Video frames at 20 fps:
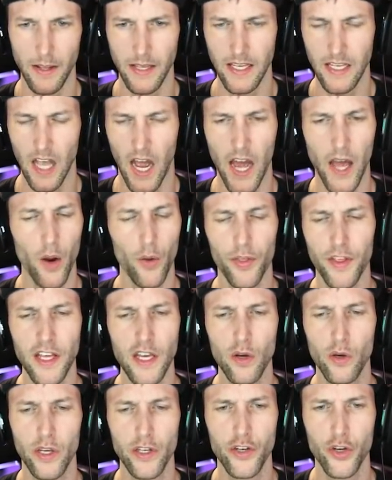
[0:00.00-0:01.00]
I don't
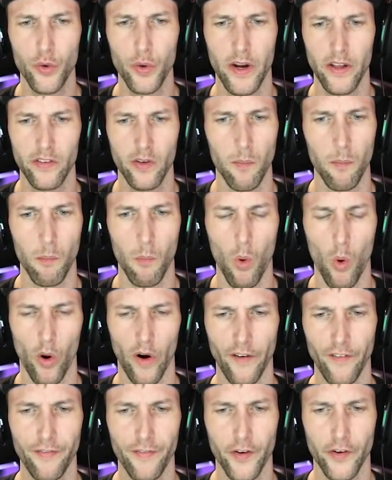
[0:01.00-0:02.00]
think you could do it as a
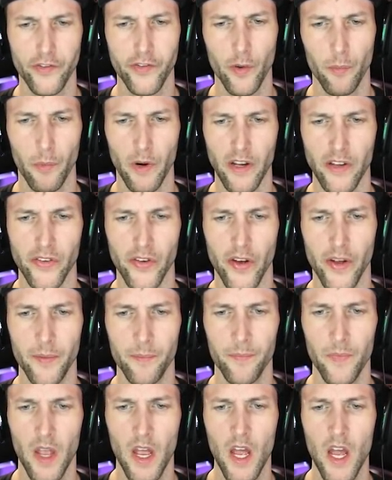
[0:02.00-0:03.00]
morph for some
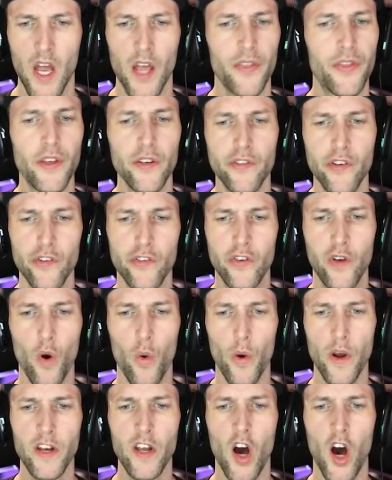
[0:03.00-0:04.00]
reason. This is
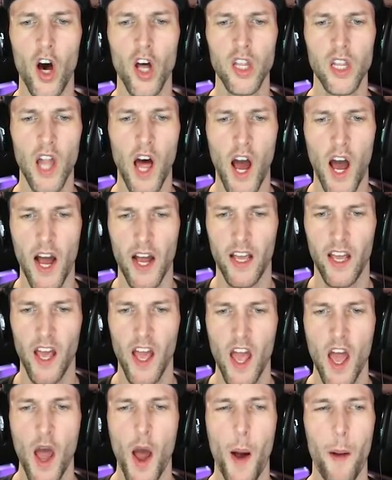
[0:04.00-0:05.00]
going to unlock
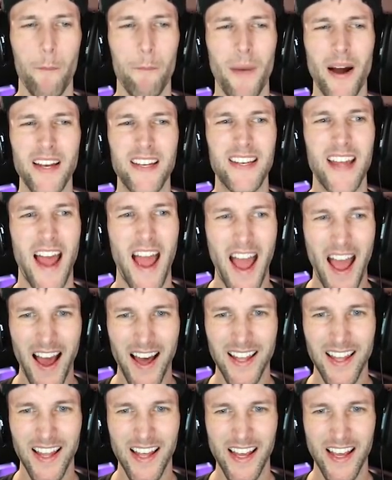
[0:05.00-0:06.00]

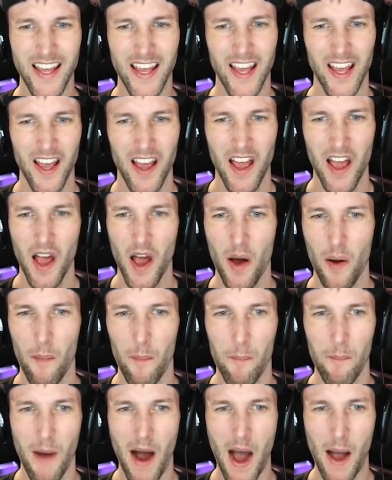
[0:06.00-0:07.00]
metallic
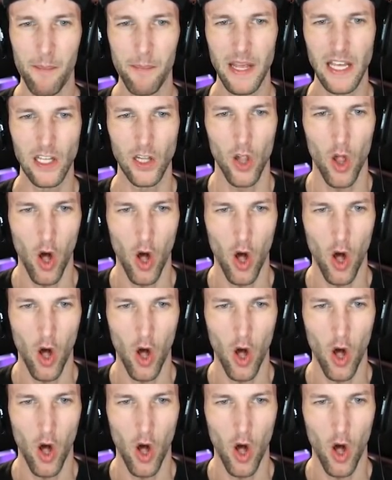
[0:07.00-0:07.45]
Mommy